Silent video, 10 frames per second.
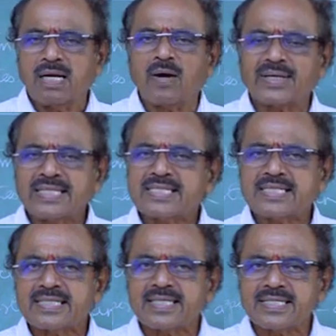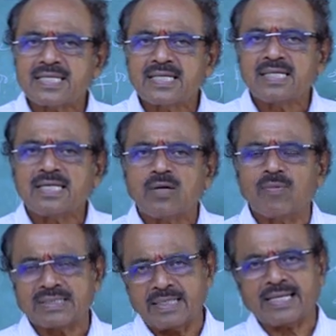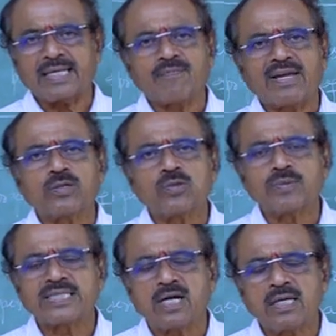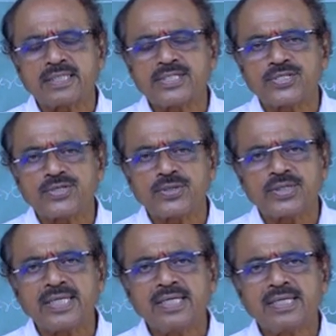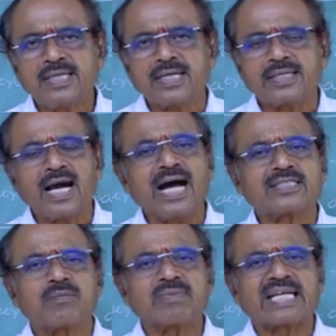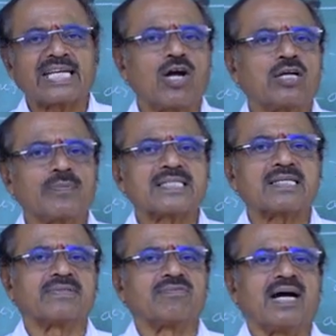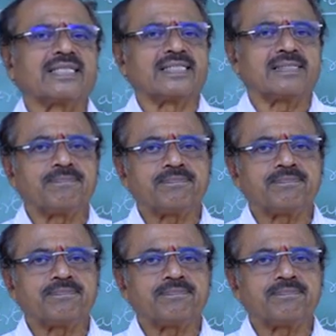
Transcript: How can I say this? If I go to Dalton's theory, the atom cannot be subdivided.